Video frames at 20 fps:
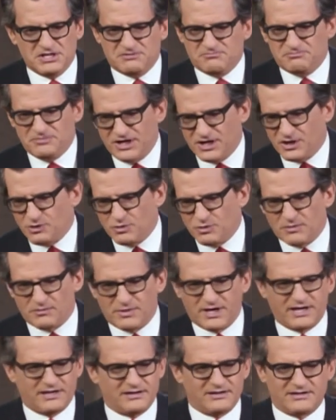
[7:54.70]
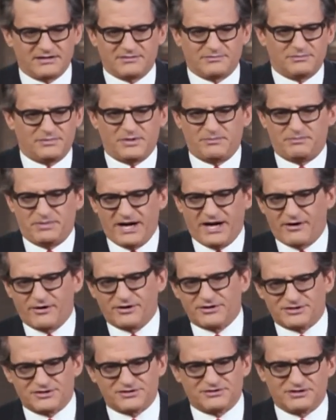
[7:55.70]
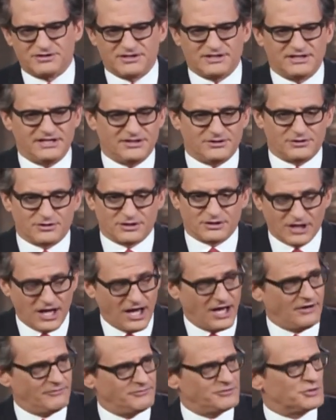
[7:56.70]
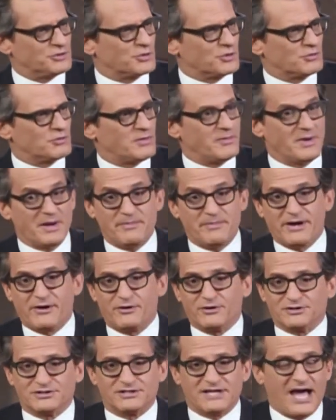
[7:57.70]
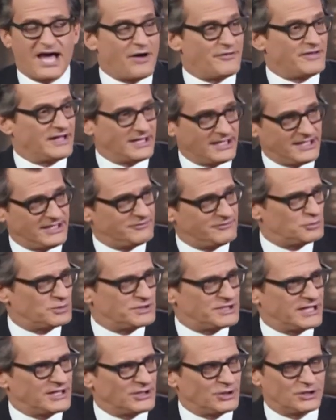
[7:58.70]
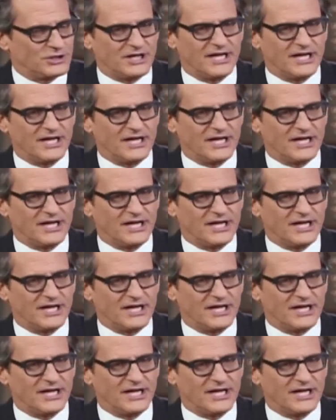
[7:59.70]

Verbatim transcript: you know, what my uh, parents uh, either loved or what my parents how they lived, what they looked